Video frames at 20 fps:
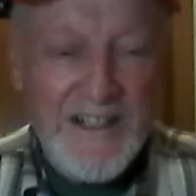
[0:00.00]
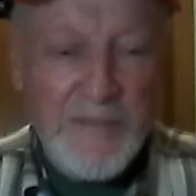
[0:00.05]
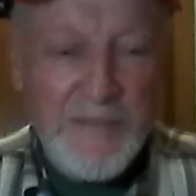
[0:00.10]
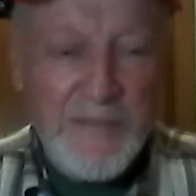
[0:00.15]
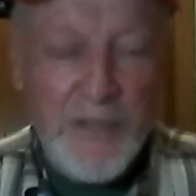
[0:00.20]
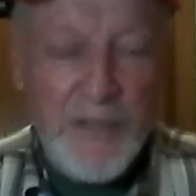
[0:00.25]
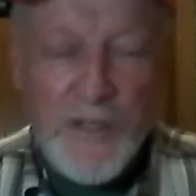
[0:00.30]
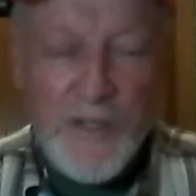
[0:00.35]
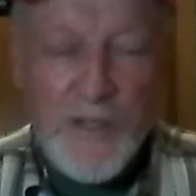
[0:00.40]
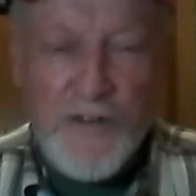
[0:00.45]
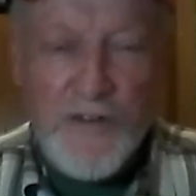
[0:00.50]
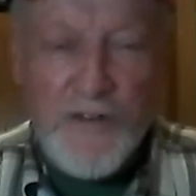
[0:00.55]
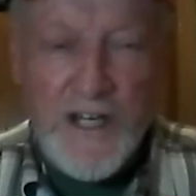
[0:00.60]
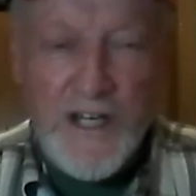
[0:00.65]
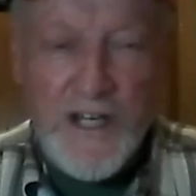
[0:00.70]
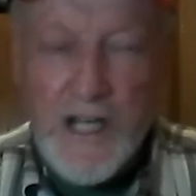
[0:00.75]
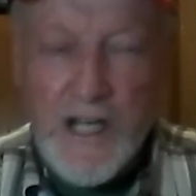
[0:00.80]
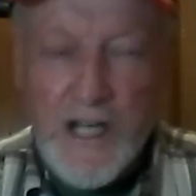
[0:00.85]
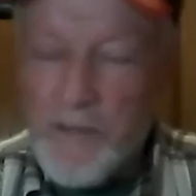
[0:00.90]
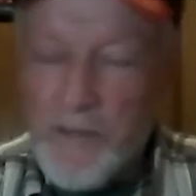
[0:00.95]
But it was
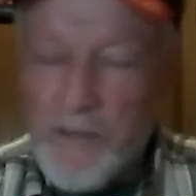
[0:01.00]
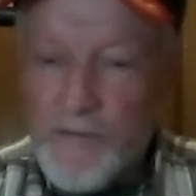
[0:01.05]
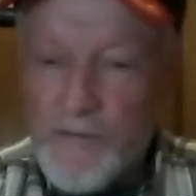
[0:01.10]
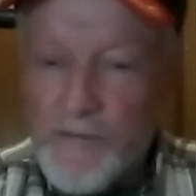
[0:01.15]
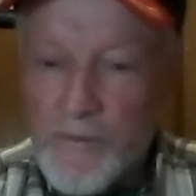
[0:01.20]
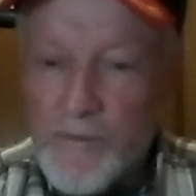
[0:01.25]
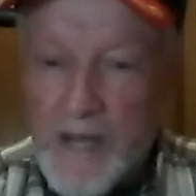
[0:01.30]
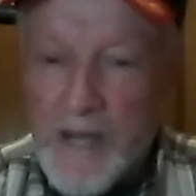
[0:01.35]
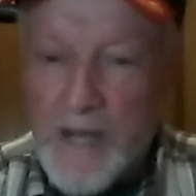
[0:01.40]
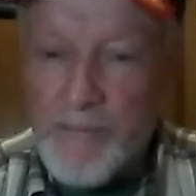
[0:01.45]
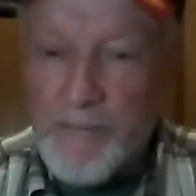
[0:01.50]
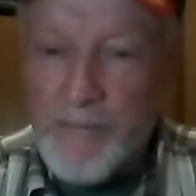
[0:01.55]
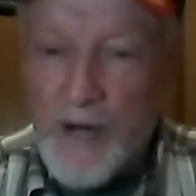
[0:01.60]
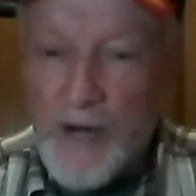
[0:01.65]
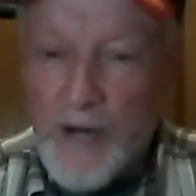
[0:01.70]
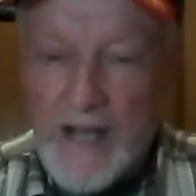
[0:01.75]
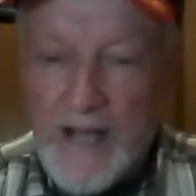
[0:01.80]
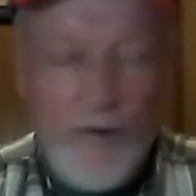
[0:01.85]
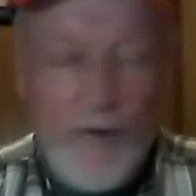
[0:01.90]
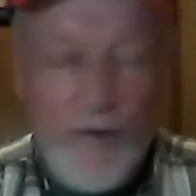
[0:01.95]
funny coming from my
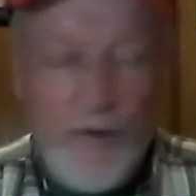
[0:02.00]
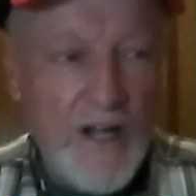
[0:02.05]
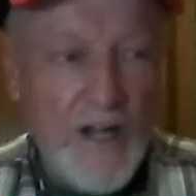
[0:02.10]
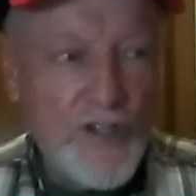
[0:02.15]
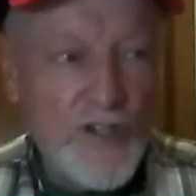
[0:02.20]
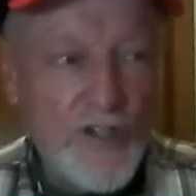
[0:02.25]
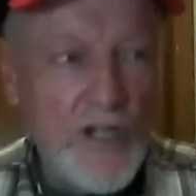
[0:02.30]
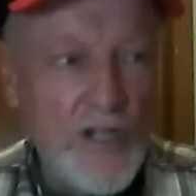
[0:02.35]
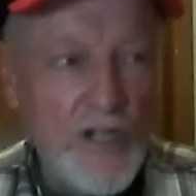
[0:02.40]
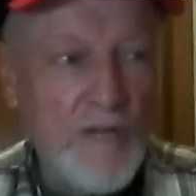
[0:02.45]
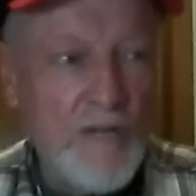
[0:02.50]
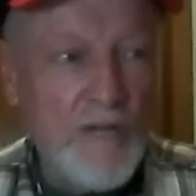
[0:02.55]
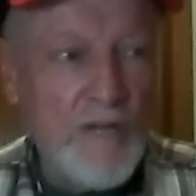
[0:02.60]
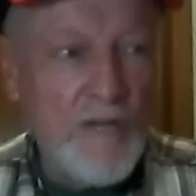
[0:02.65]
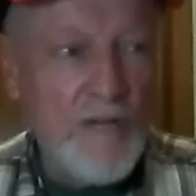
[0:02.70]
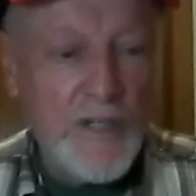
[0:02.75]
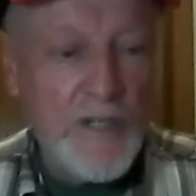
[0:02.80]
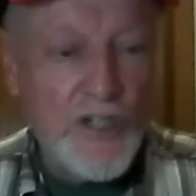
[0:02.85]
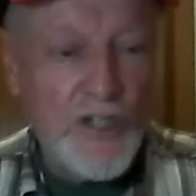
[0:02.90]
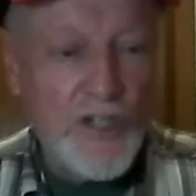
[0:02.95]
background. She never
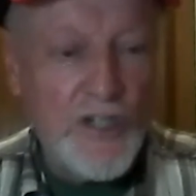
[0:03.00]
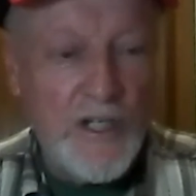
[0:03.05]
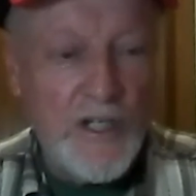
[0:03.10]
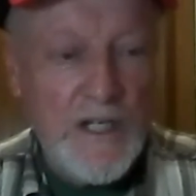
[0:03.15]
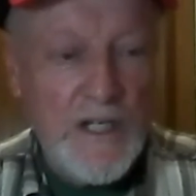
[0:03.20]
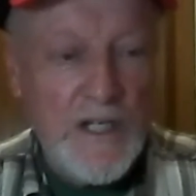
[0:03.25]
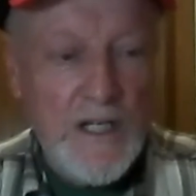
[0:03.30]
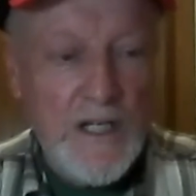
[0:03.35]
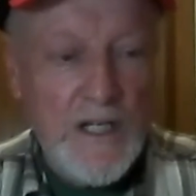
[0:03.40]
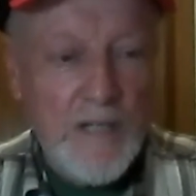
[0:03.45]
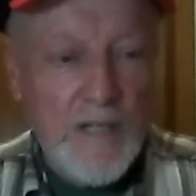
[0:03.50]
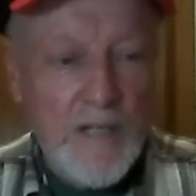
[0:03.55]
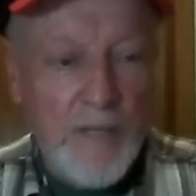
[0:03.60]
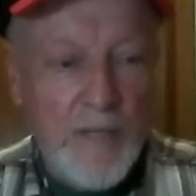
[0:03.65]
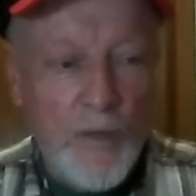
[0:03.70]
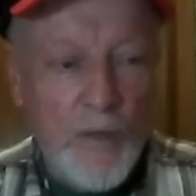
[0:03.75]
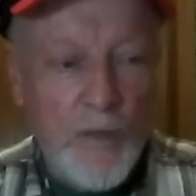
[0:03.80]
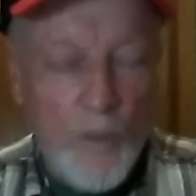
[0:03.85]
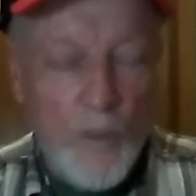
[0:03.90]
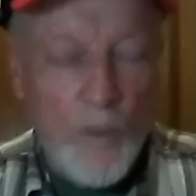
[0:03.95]
mentioned it,
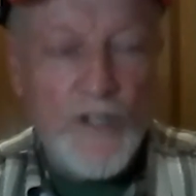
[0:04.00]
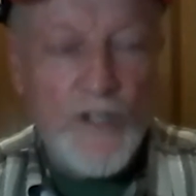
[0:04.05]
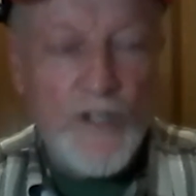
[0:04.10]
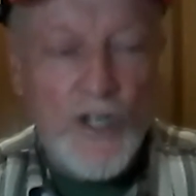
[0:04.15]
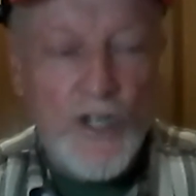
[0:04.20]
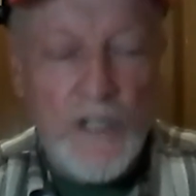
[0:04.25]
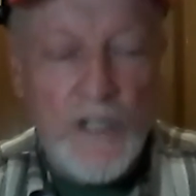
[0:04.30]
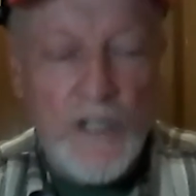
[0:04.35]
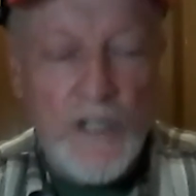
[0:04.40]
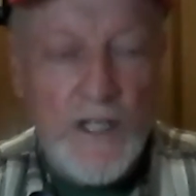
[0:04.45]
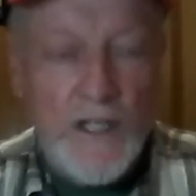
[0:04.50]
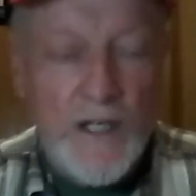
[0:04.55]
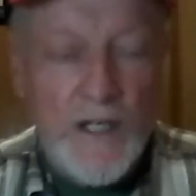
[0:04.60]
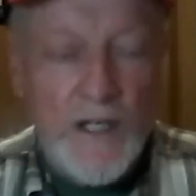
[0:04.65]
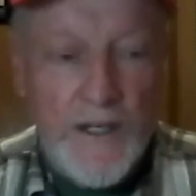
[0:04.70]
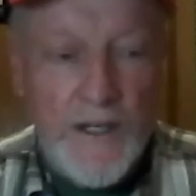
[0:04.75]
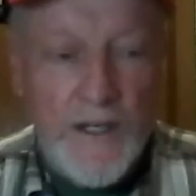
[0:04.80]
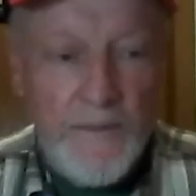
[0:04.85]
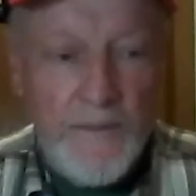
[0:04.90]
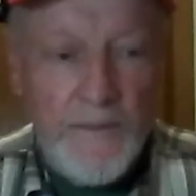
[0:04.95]
but when she
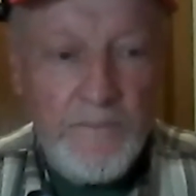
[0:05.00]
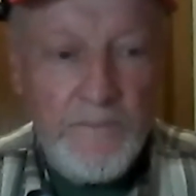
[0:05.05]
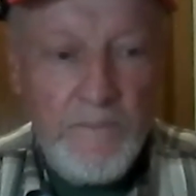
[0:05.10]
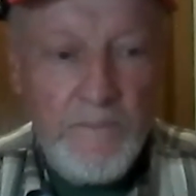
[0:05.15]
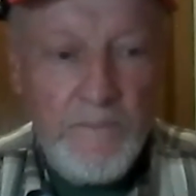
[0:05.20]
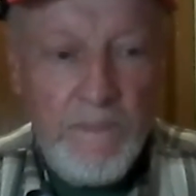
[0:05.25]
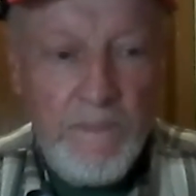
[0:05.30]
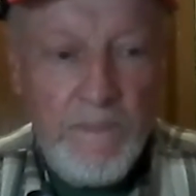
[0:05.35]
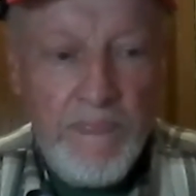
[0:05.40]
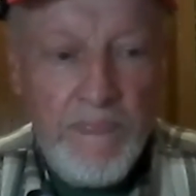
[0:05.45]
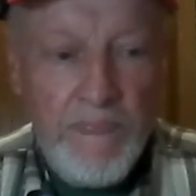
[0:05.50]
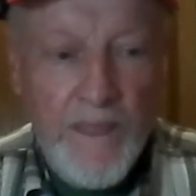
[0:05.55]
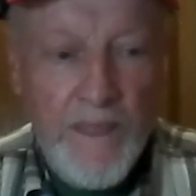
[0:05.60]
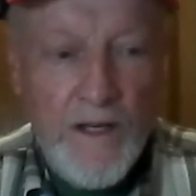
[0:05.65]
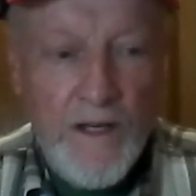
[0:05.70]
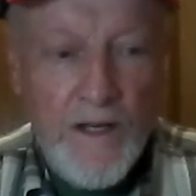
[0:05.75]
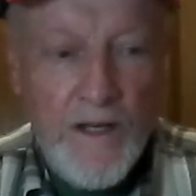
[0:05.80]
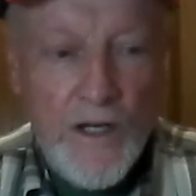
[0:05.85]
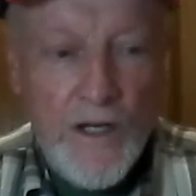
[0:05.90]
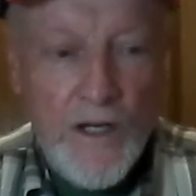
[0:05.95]
did,
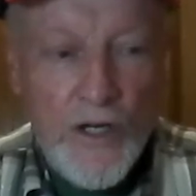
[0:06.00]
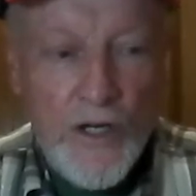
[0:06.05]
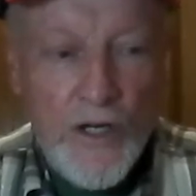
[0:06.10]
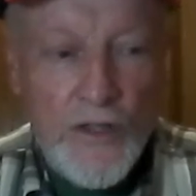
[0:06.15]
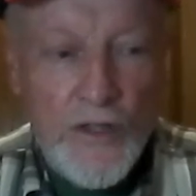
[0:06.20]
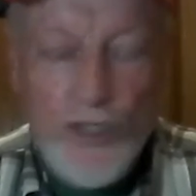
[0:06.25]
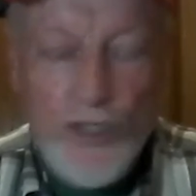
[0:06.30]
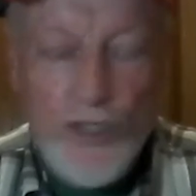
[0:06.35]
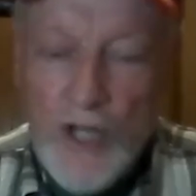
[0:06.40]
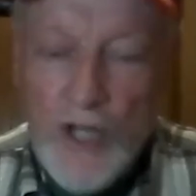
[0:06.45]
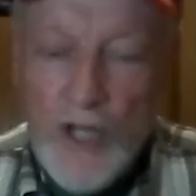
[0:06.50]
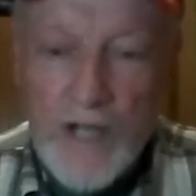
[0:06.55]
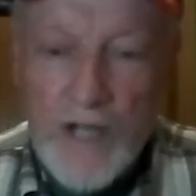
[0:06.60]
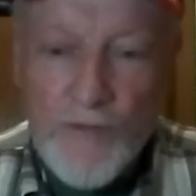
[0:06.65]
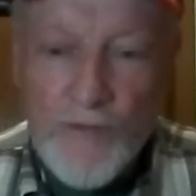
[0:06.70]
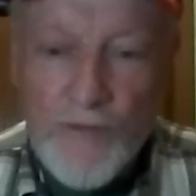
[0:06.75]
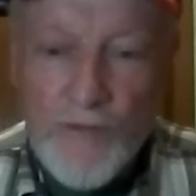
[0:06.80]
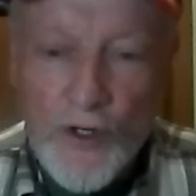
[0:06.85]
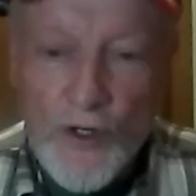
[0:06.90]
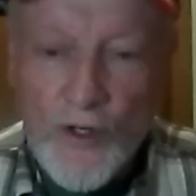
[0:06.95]
the shock
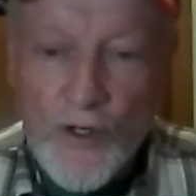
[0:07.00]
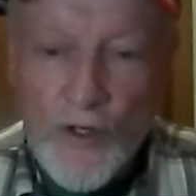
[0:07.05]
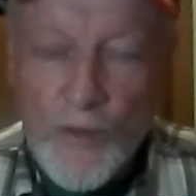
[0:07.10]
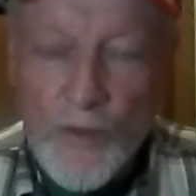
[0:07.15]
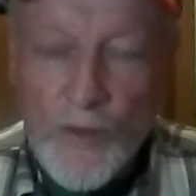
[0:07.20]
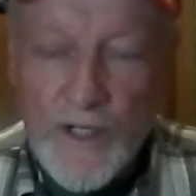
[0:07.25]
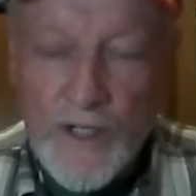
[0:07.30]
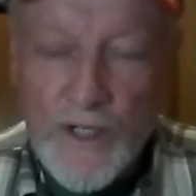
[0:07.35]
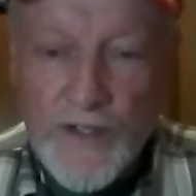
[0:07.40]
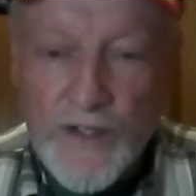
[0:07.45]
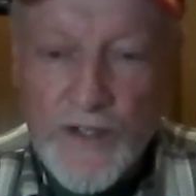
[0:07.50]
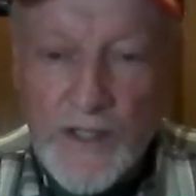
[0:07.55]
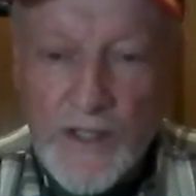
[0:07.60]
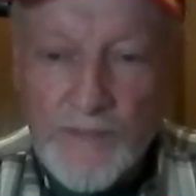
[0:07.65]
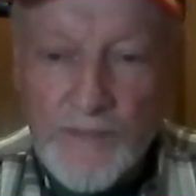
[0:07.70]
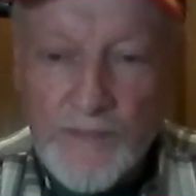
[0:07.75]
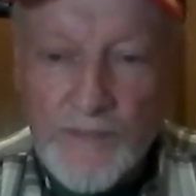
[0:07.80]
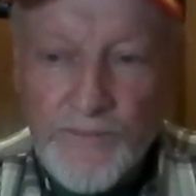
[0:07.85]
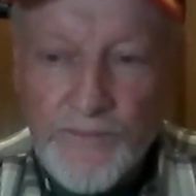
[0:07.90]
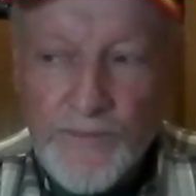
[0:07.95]
for her was uh,
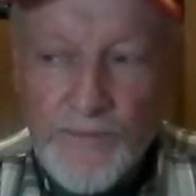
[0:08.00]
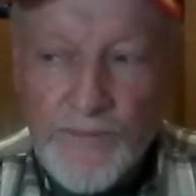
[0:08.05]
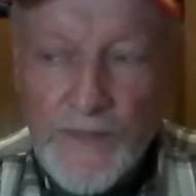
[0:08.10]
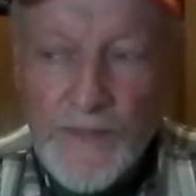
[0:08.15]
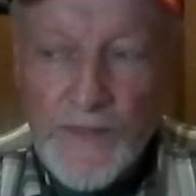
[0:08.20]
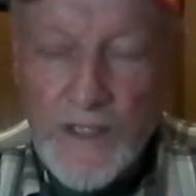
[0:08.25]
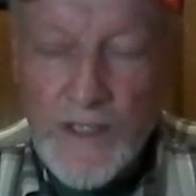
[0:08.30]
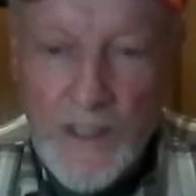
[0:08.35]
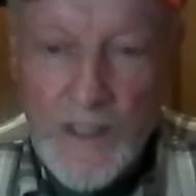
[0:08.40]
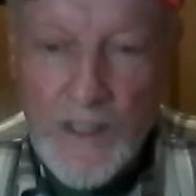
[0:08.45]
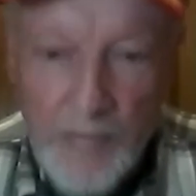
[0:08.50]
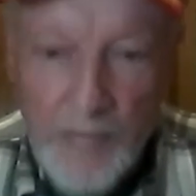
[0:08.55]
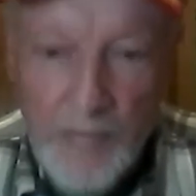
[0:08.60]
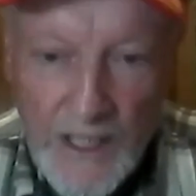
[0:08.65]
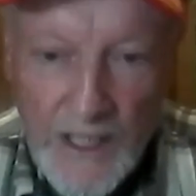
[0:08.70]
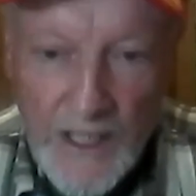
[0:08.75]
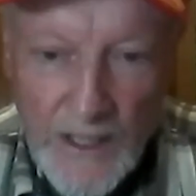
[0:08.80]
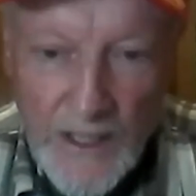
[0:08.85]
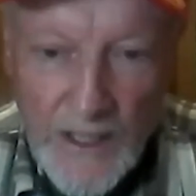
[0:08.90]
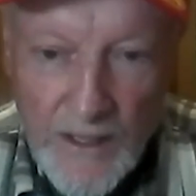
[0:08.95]
it didn't
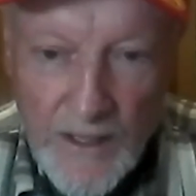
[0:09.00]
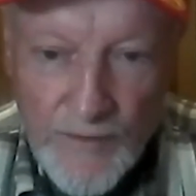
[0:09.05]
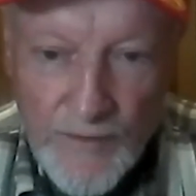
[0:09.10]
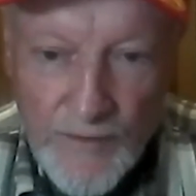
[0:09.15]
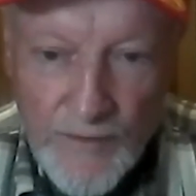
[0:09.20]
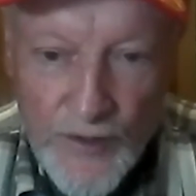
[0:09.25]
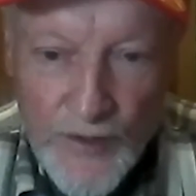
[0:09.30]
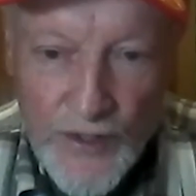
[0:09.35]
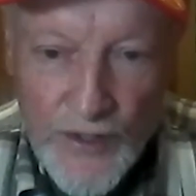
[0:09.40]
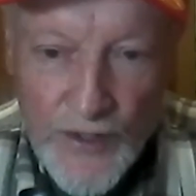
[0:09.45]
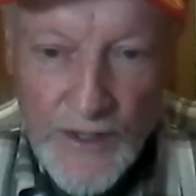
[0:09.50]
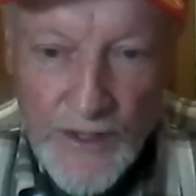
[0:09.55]
make any difference.